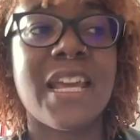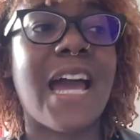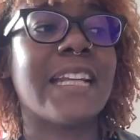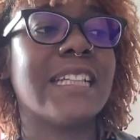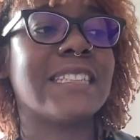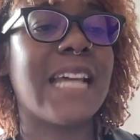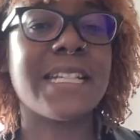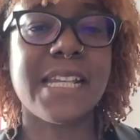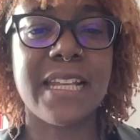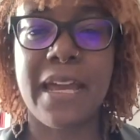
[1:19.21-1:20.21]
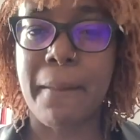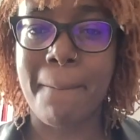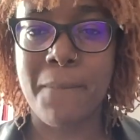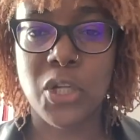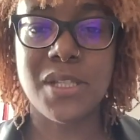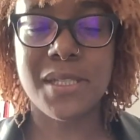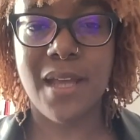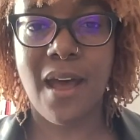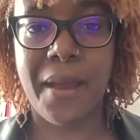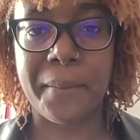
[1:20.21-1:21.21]
And it's set in like modern
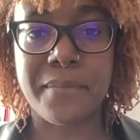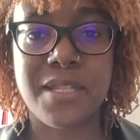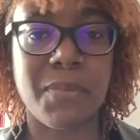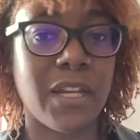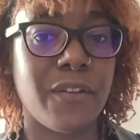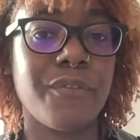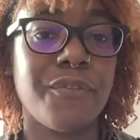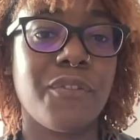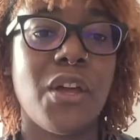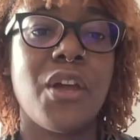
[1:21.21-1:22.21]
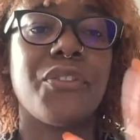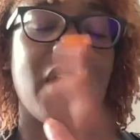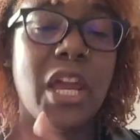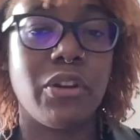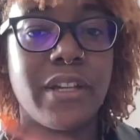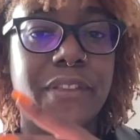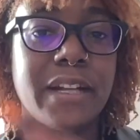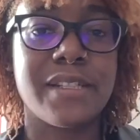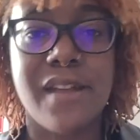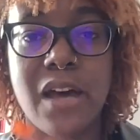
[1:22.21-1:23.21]
times, but if the area that
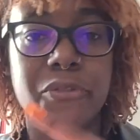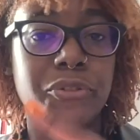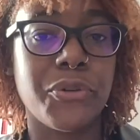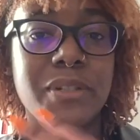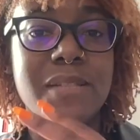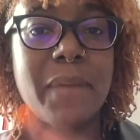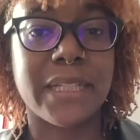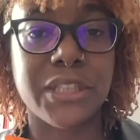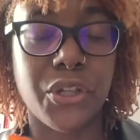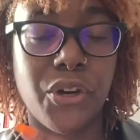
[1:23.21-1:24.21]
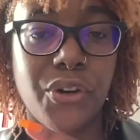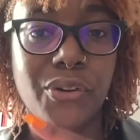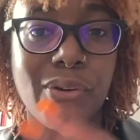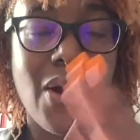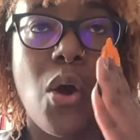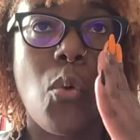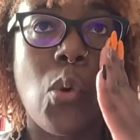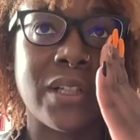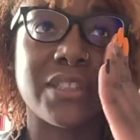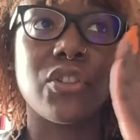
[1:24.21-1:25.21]
is now known as Mexico
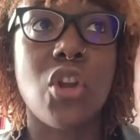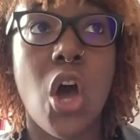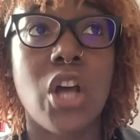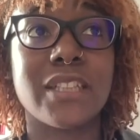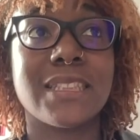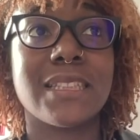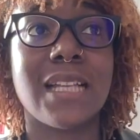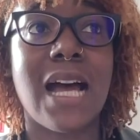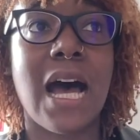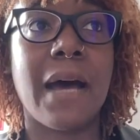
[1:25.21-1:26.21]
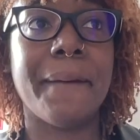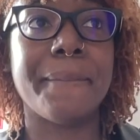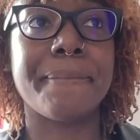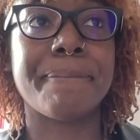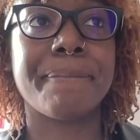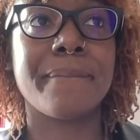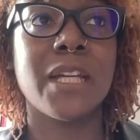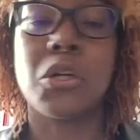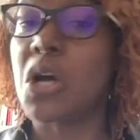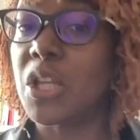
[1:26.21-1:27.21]
was not
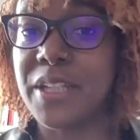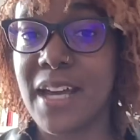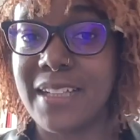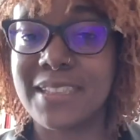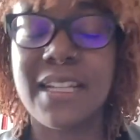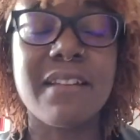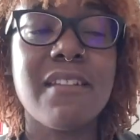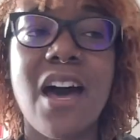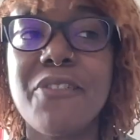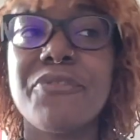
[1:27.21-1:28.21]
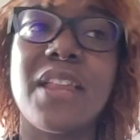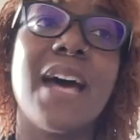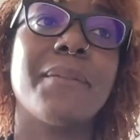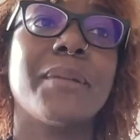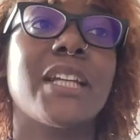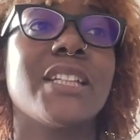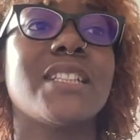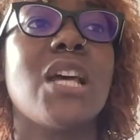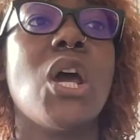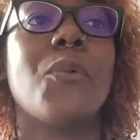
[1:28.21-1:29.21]
colonized. And I love that because
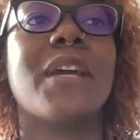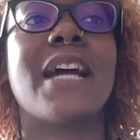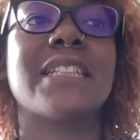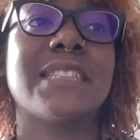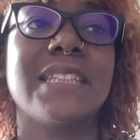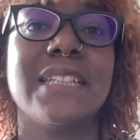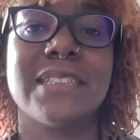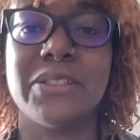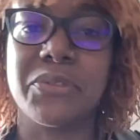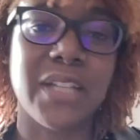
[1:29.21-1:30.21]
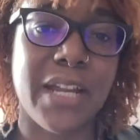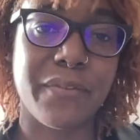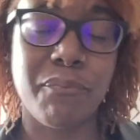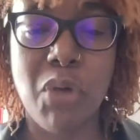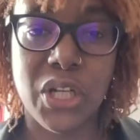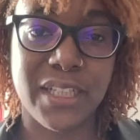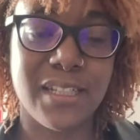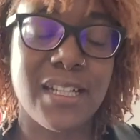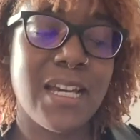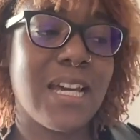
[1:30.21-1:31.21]
we kind of see it in kind of
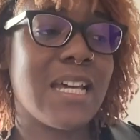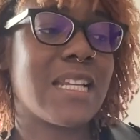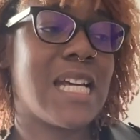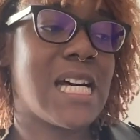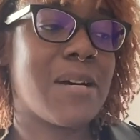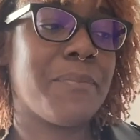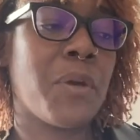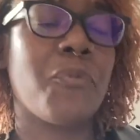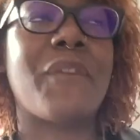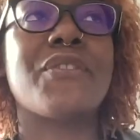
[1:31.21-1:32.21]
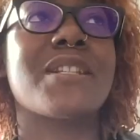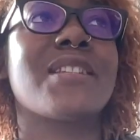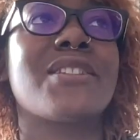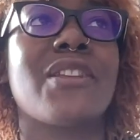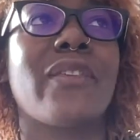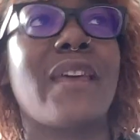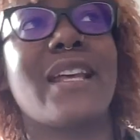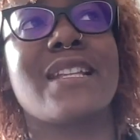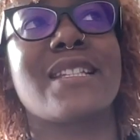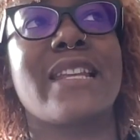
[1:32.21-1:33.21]
modern references to
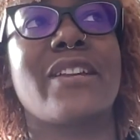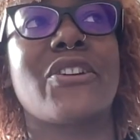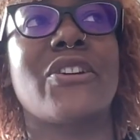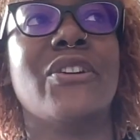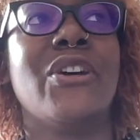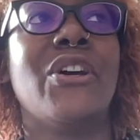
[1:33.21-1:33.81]
things that are,